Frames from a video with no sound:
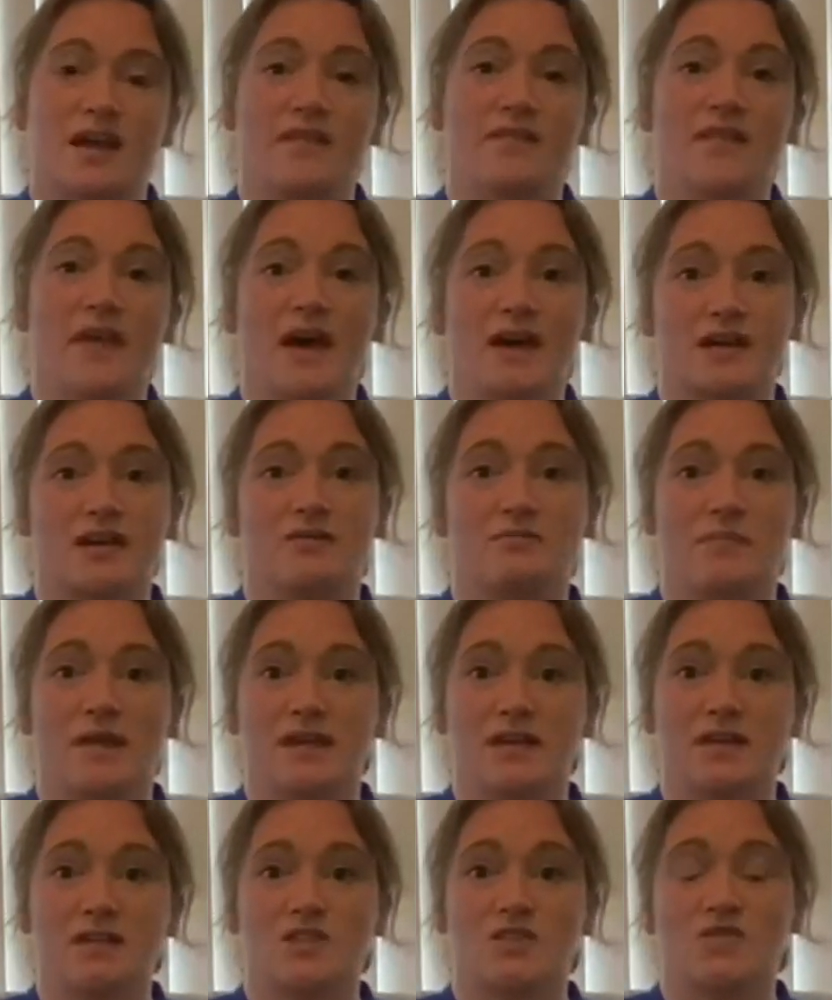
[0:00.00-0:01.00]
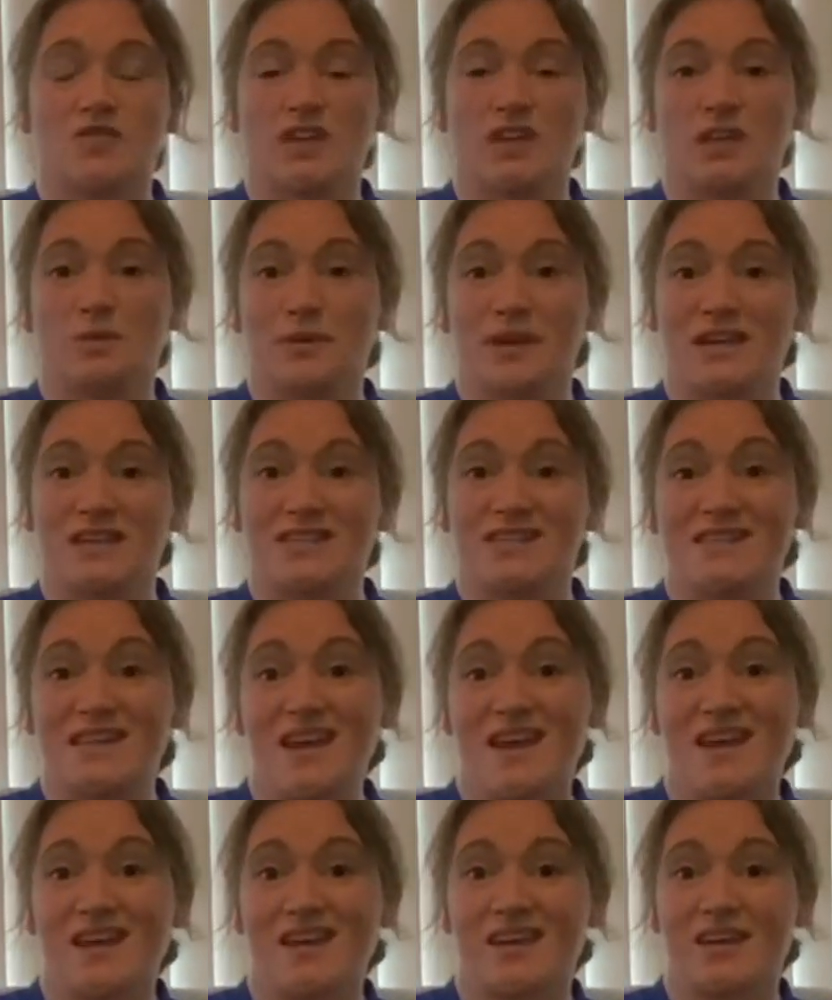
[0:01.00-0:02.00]
and that can make us feel a bit
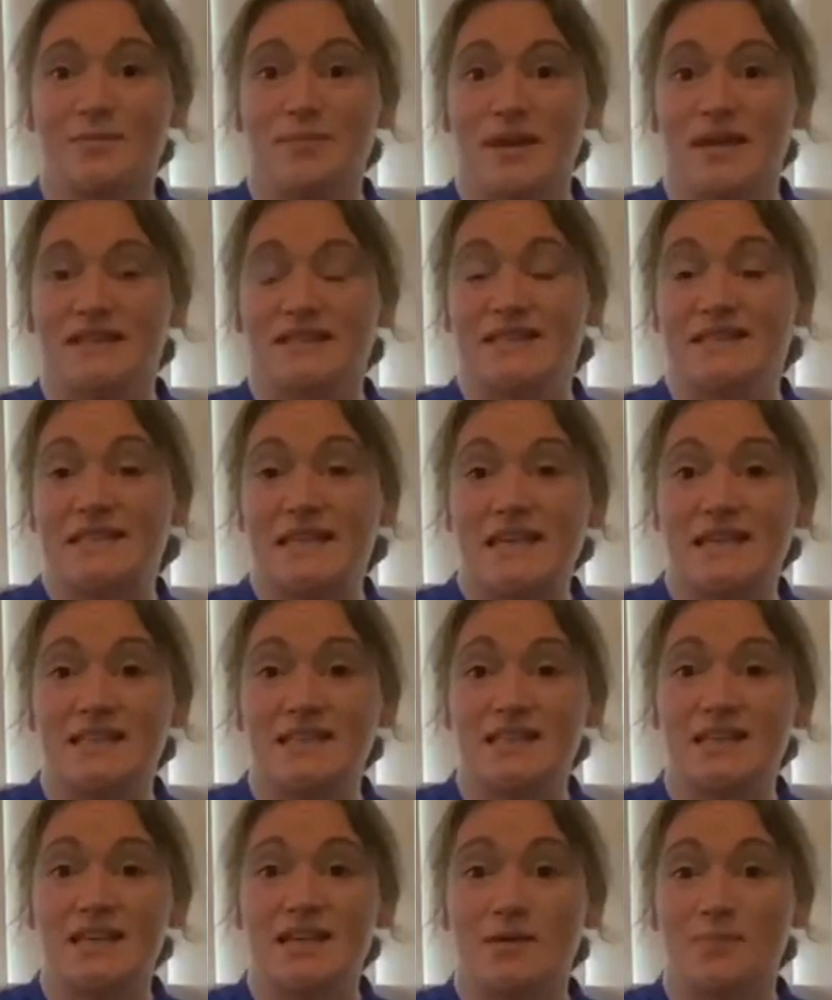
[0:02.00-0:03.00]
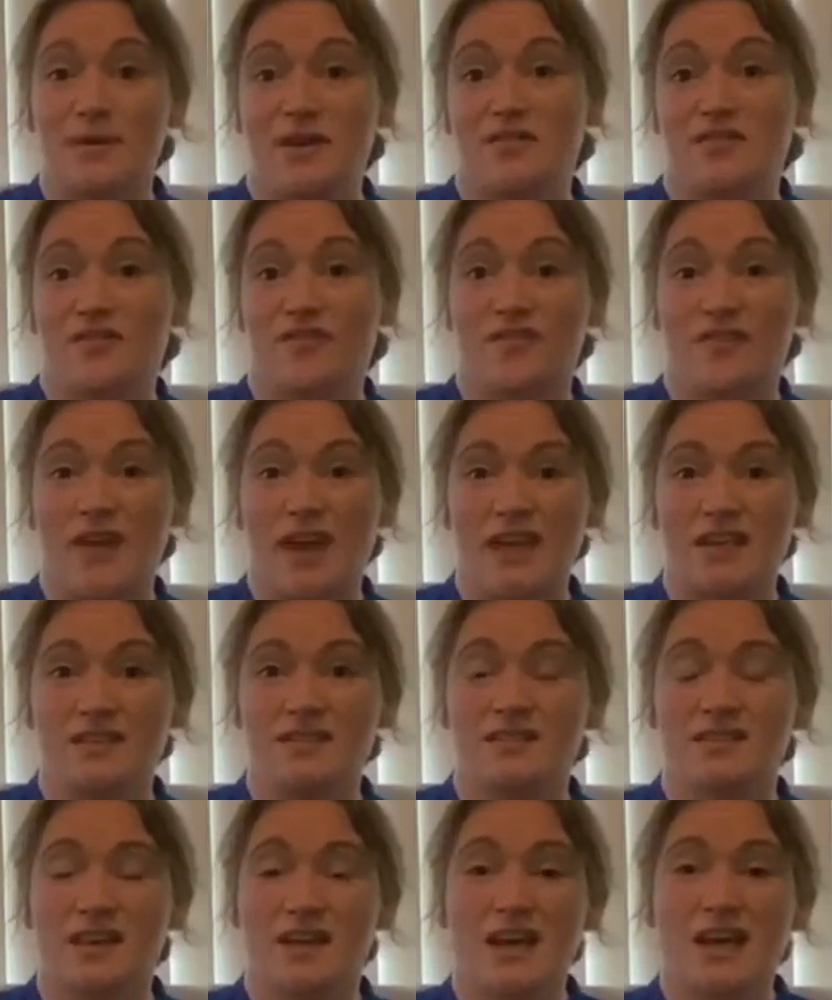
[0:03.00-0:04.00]
sick, a bit dizzy, a bit
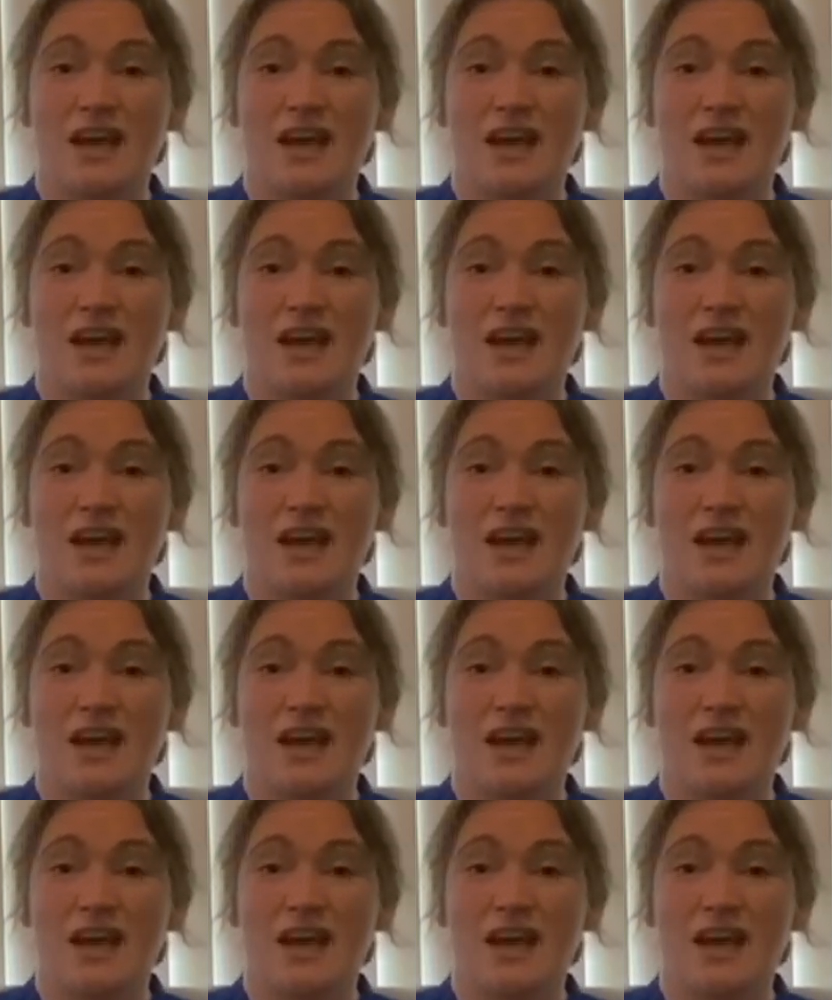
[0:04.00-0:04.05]
faint,